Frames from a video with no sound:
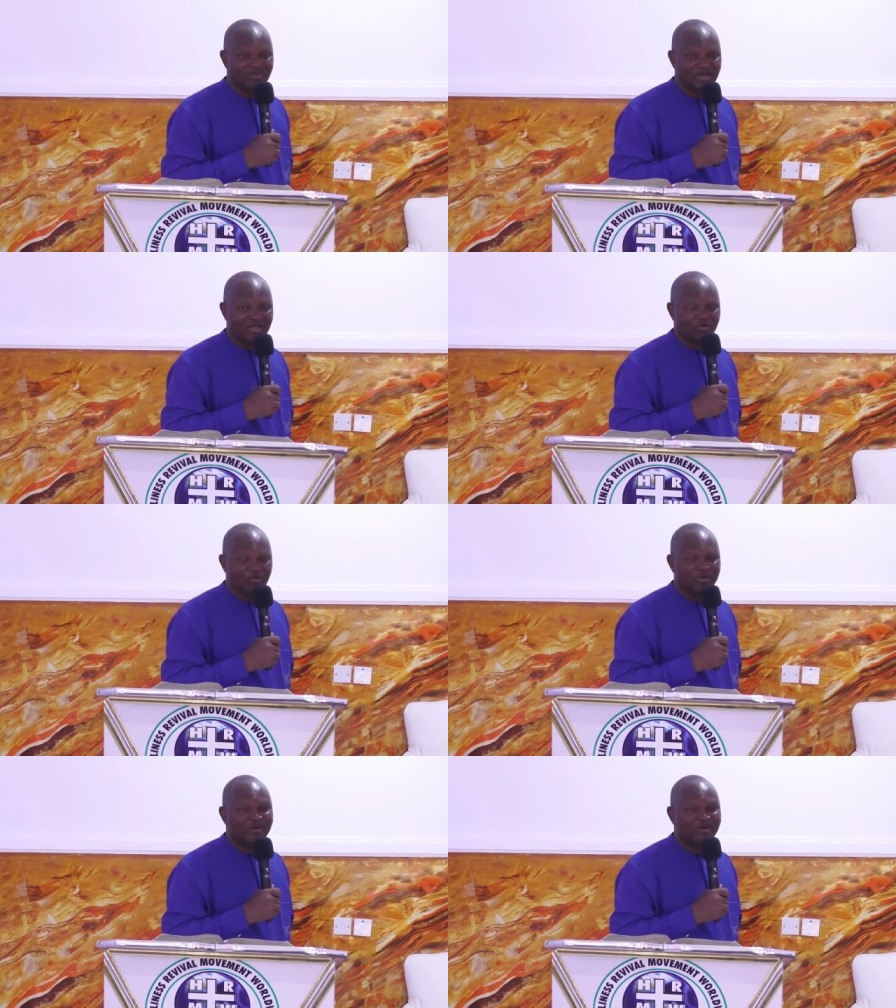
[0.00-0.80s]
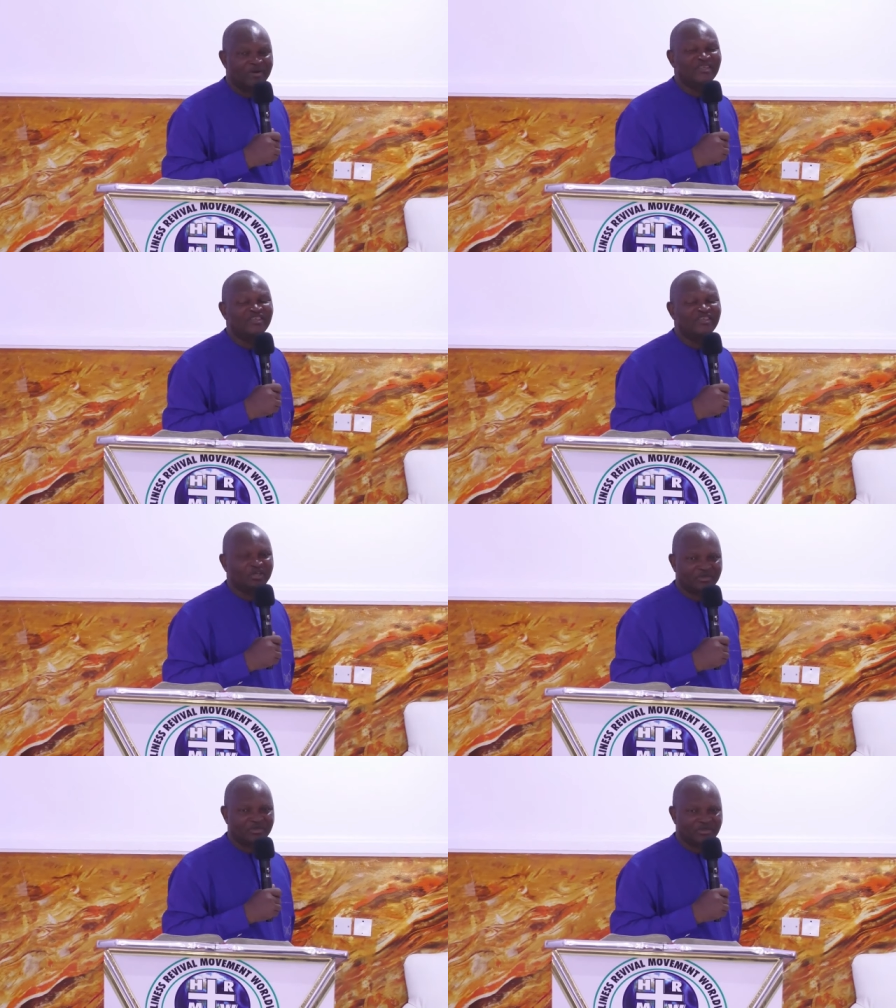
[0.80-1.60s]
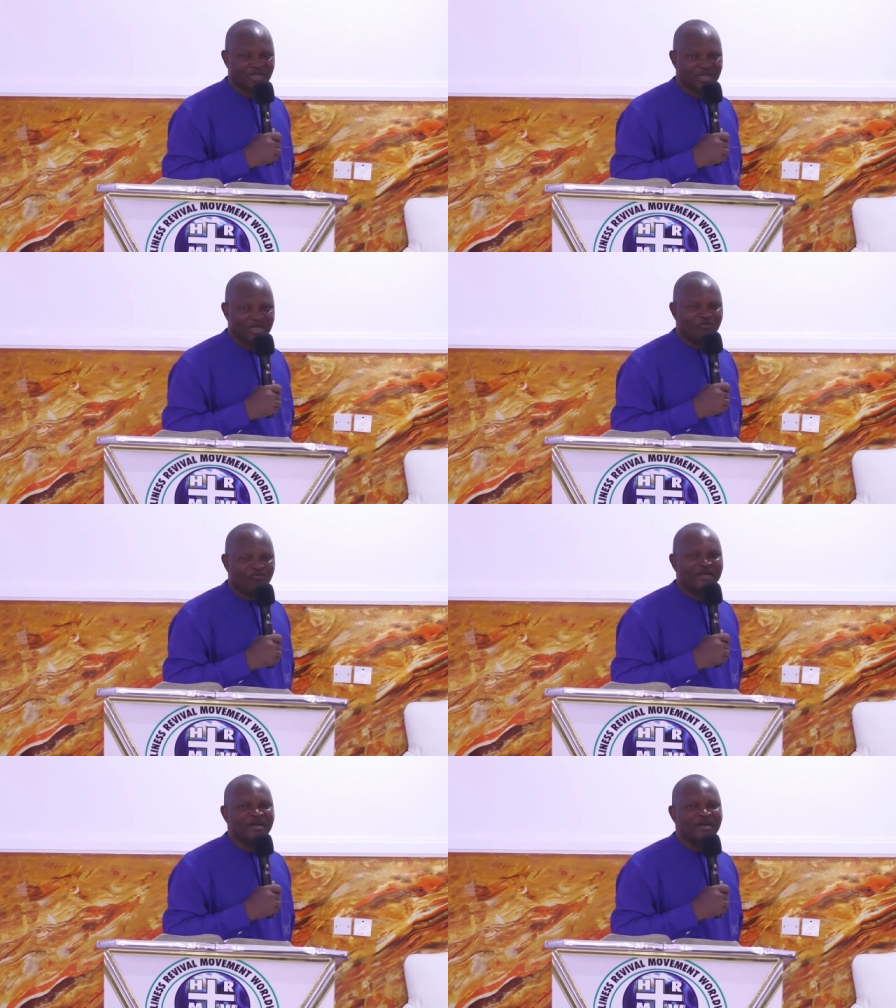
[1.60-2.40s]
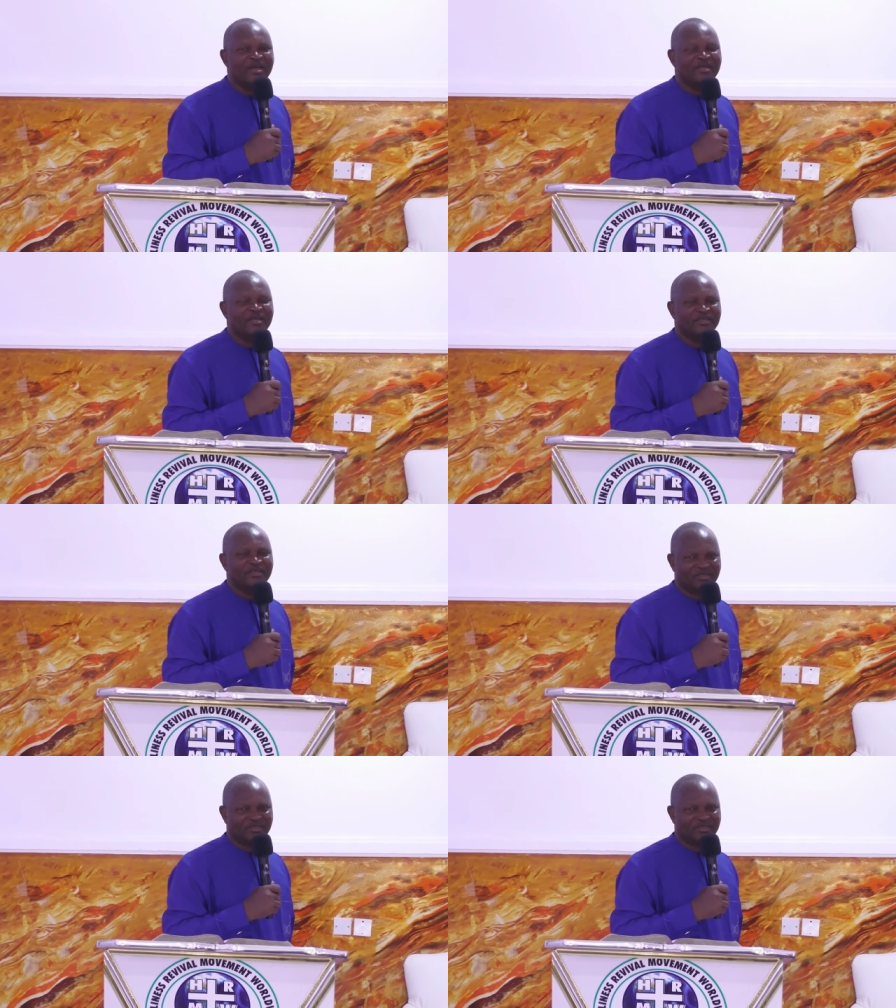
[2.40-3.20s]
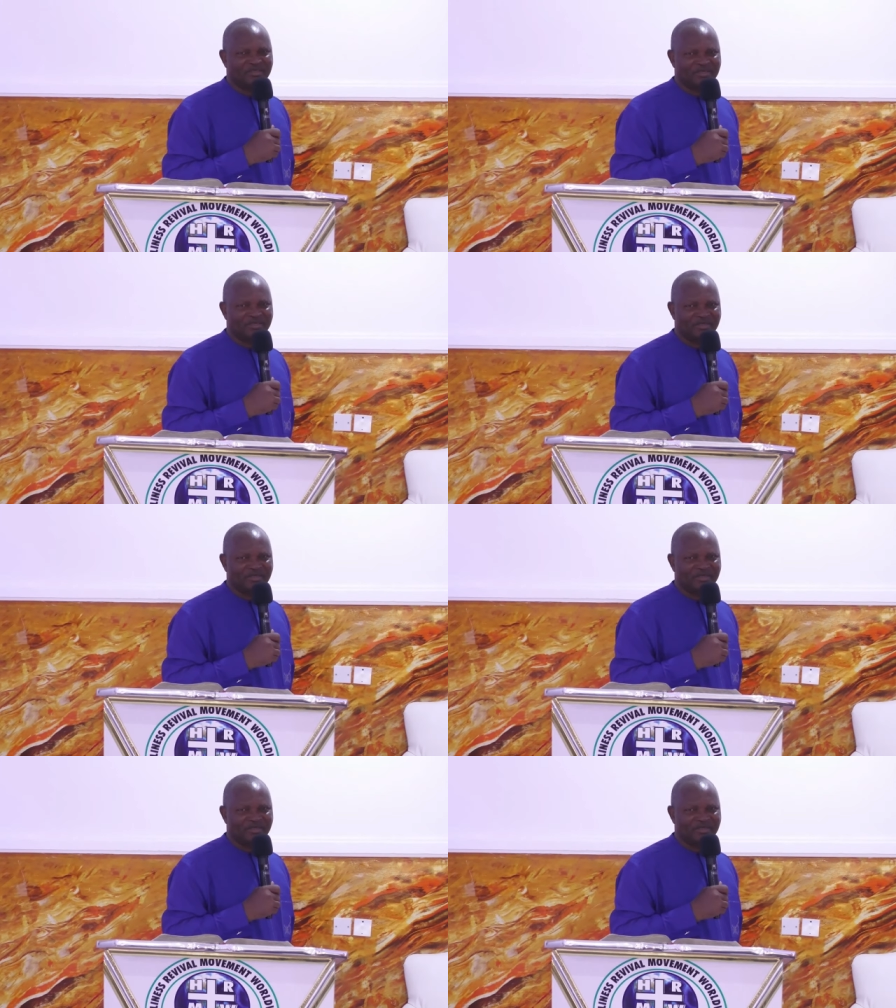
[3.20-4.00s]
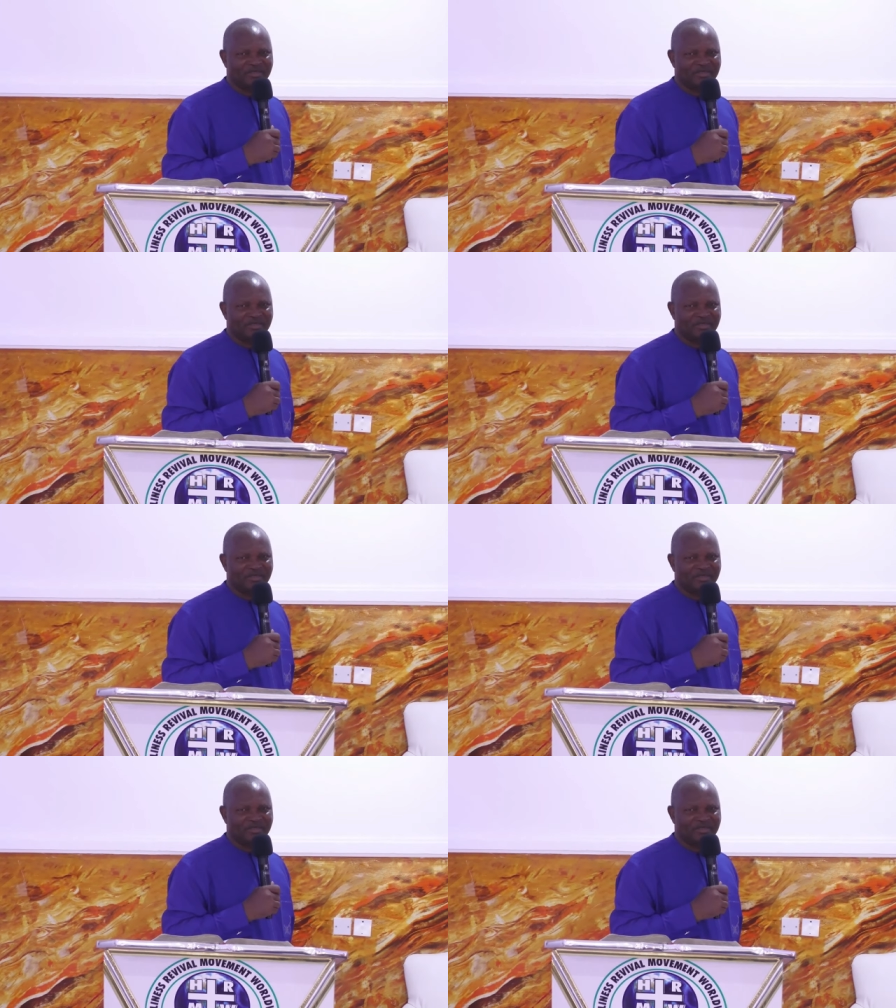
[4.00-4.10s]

you will be righteous, you will find grace, you will find understanding,